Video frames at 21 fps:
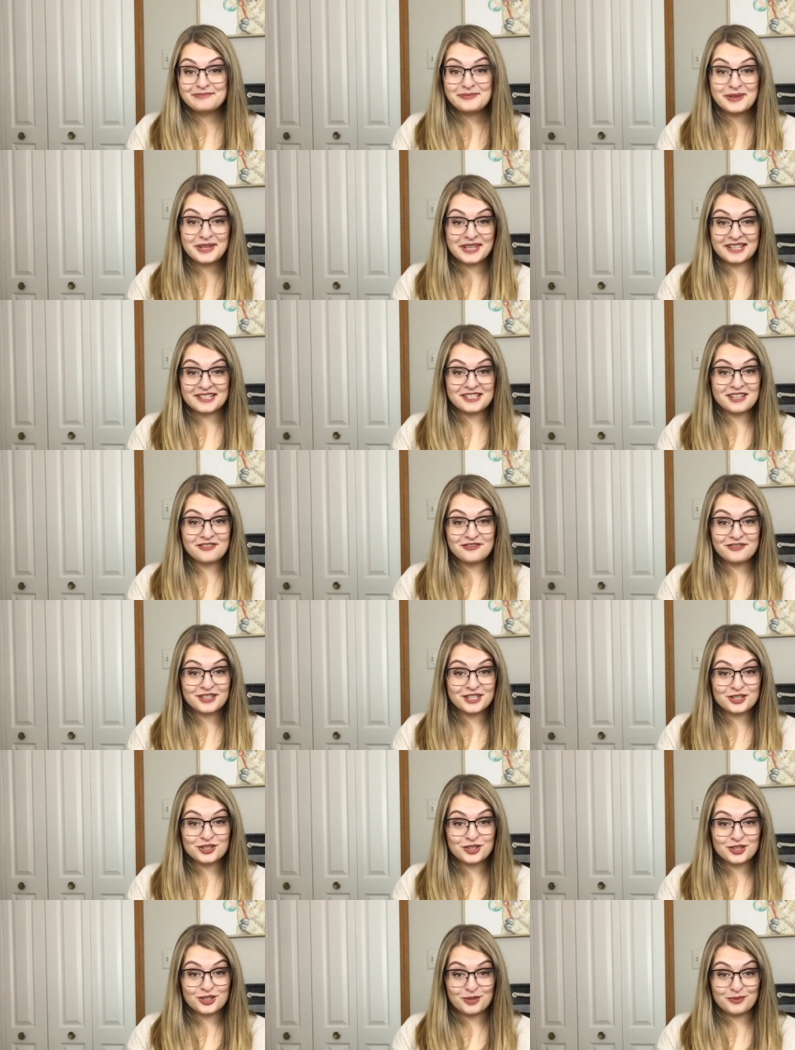because I
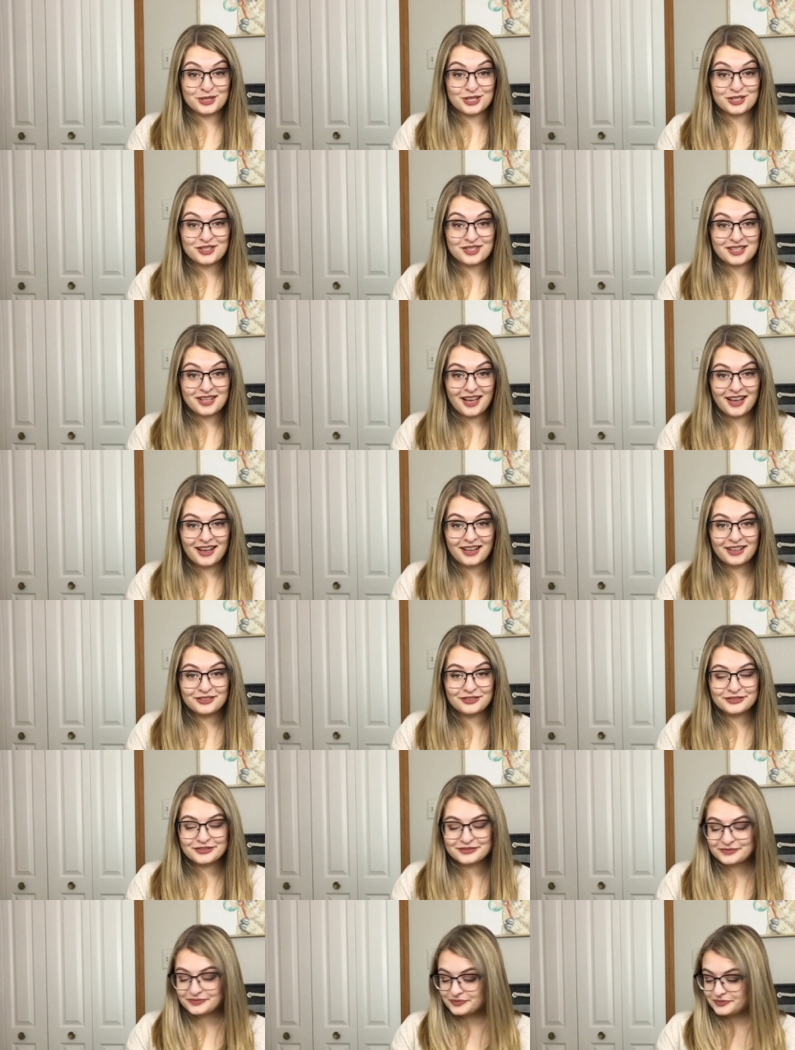finished so much
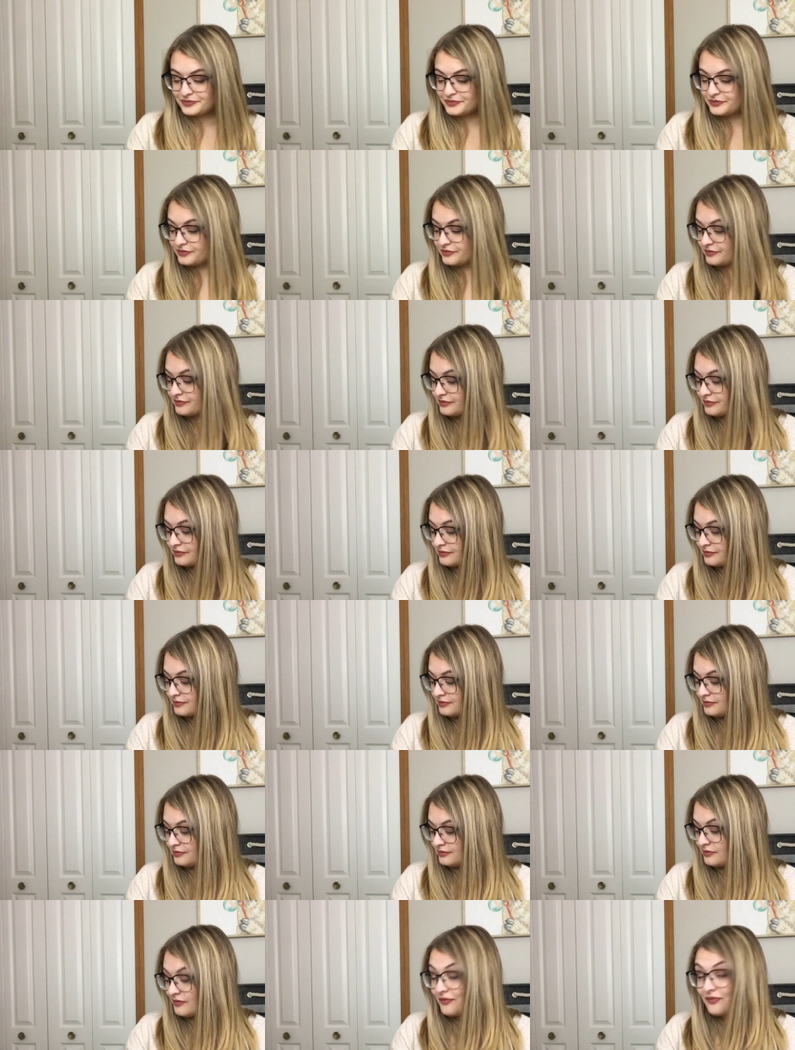stuff,
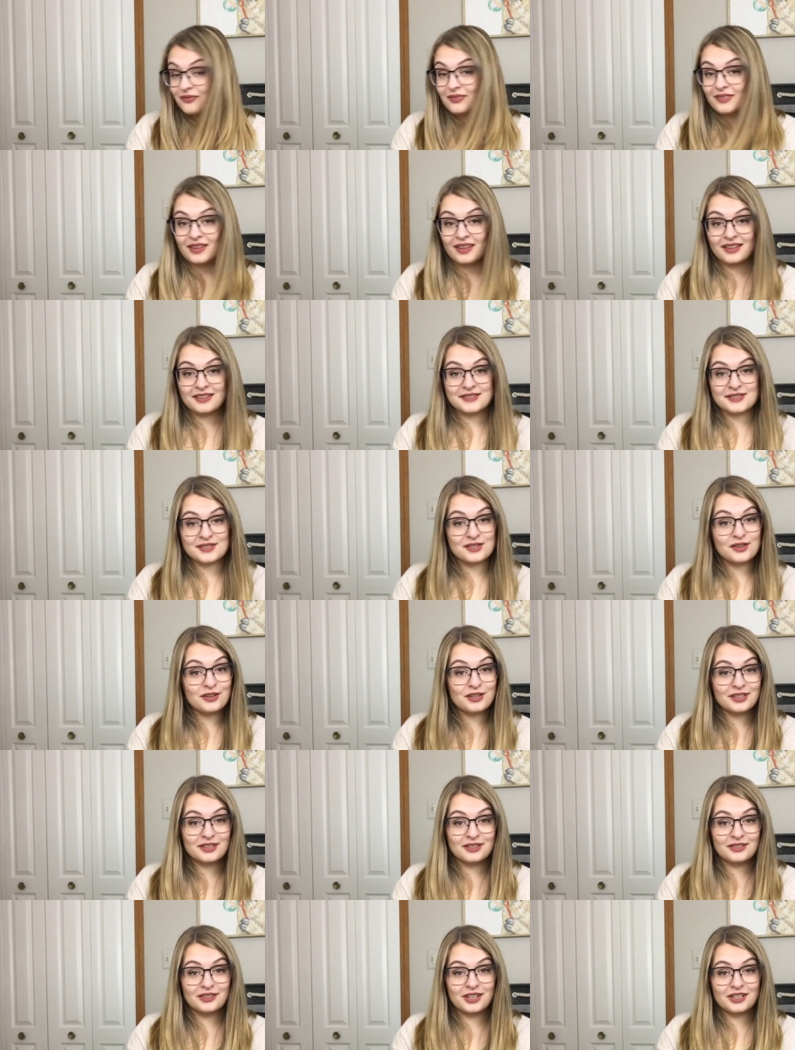I
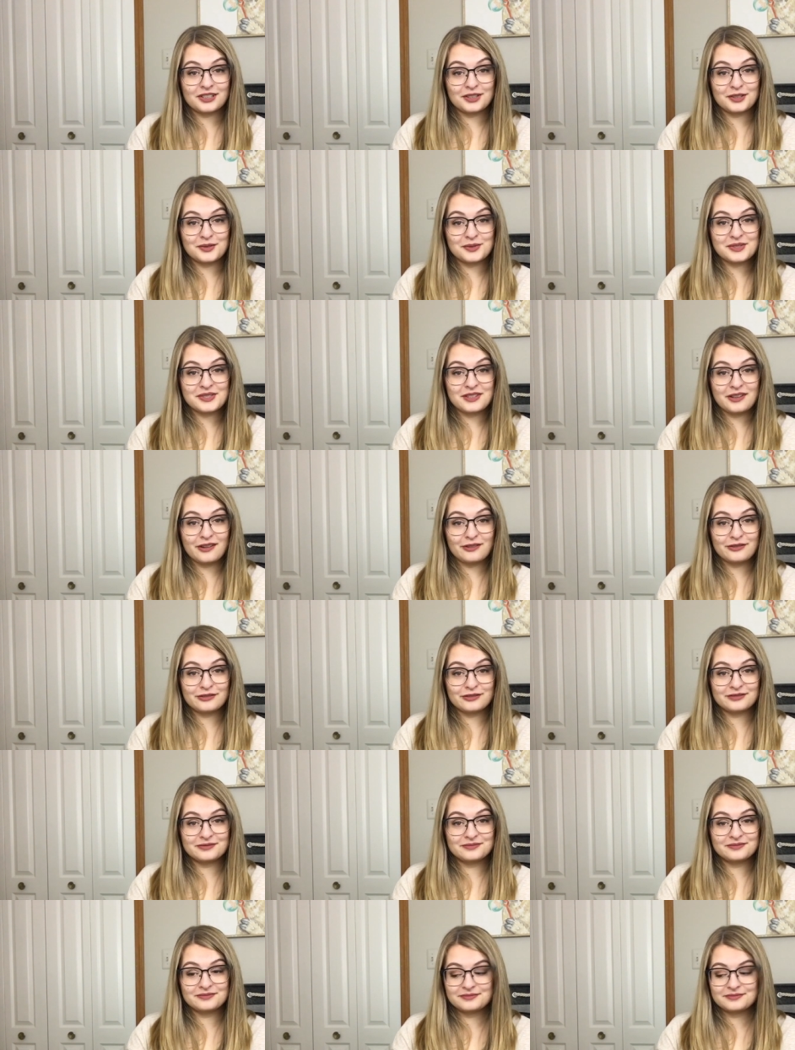started a lot of new stuff.